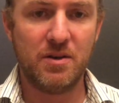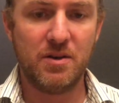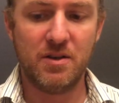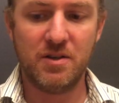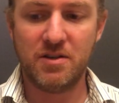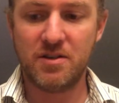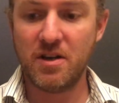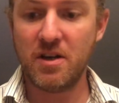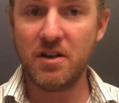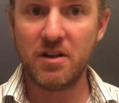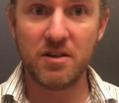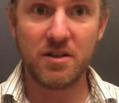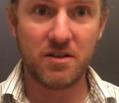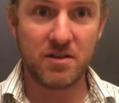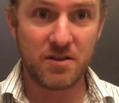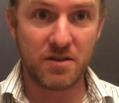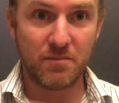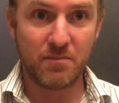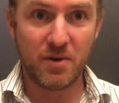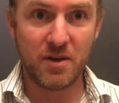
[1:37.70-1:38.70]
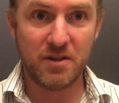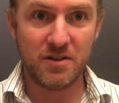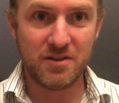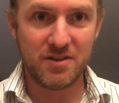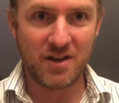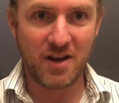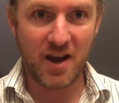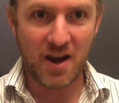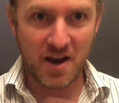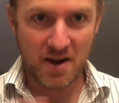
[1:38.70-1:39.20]
you say to somebody, you
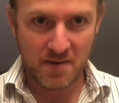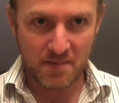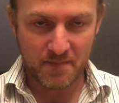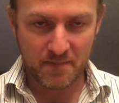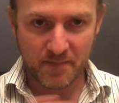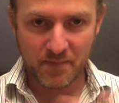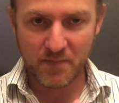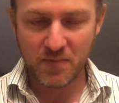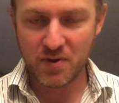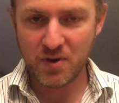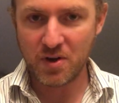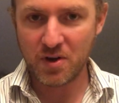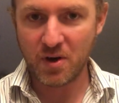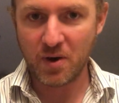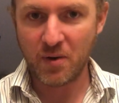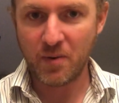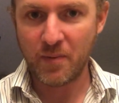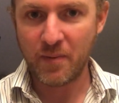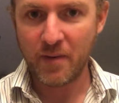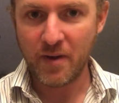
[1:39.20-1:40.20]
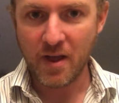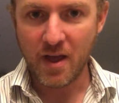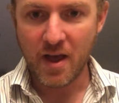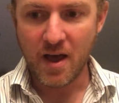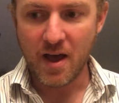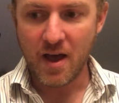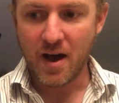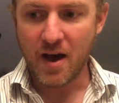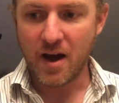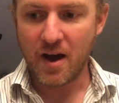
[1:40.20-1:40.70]
say, hey,
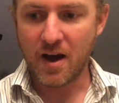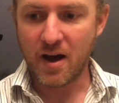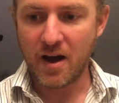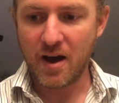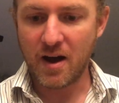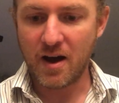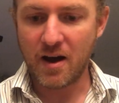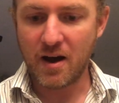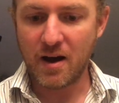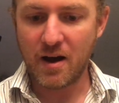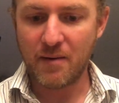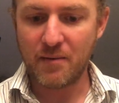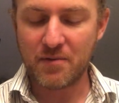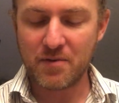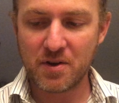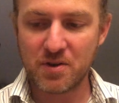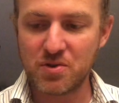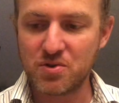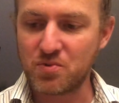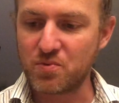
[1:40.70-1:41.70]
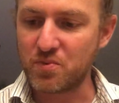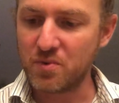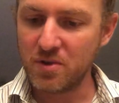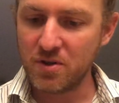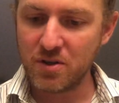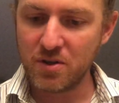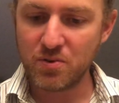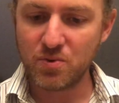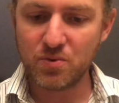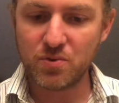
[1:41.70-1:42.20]
I've got this
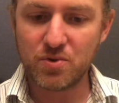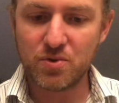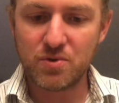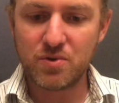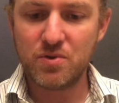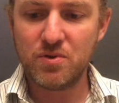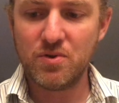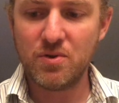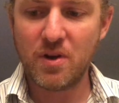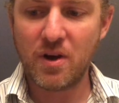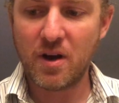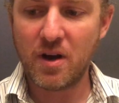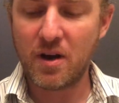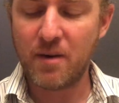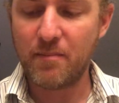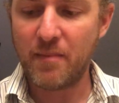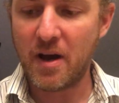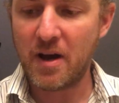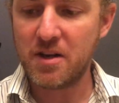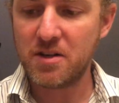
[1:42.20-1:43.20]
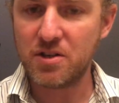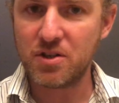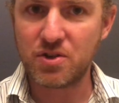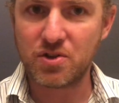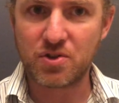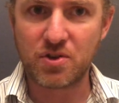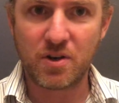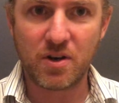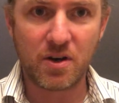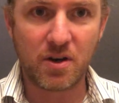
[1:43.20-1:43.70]
really cool magic
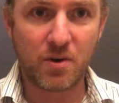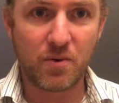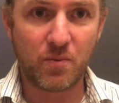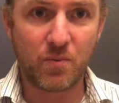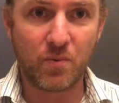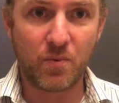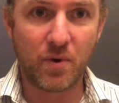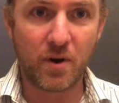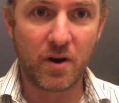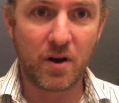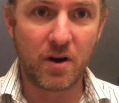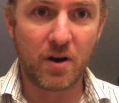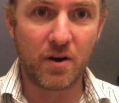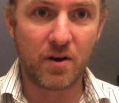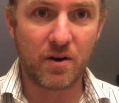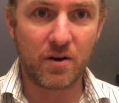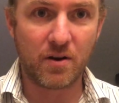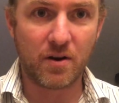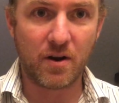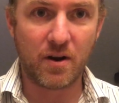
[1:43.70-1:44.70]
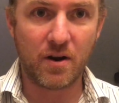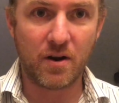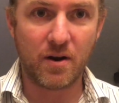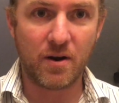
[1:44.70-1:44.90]
trick where